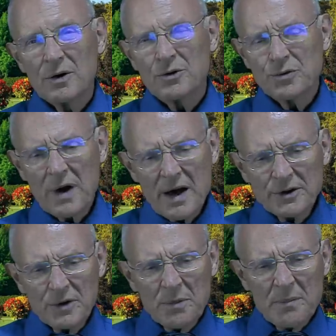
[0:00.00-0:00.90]
Try
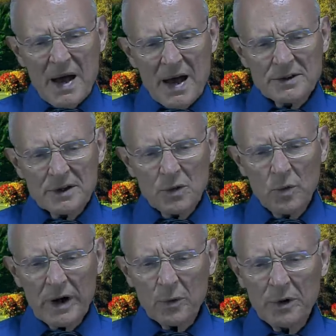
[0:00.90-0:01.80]
to imagine
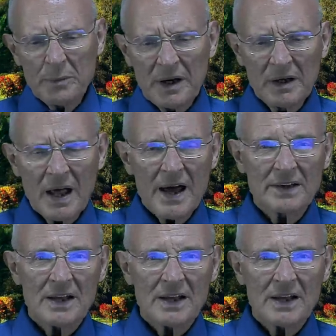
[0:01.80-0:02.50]
what it would be like